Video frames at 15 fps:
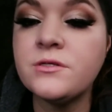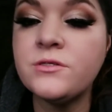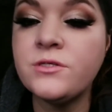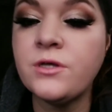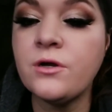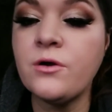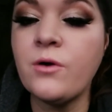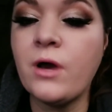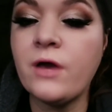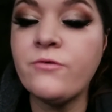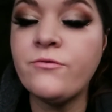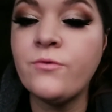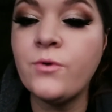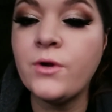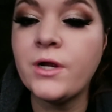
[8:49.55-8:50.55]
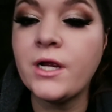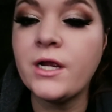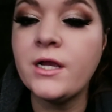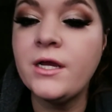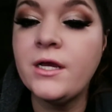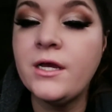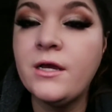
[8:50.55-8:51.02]
So
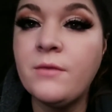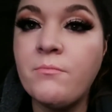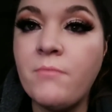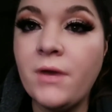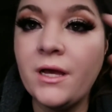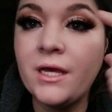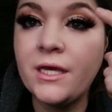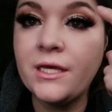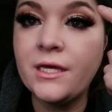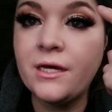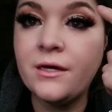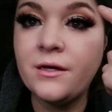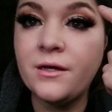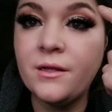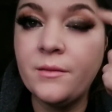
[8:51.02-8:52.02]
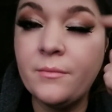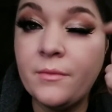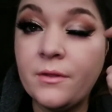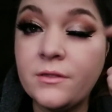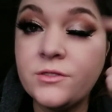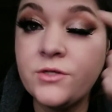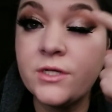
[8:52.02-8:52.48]
for my
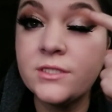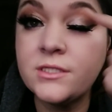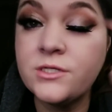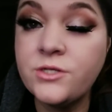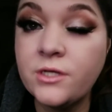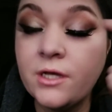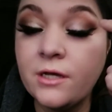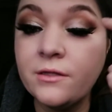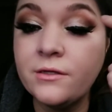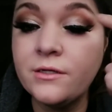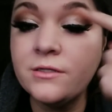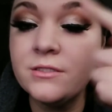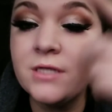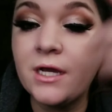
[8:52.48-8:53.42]
transition colors,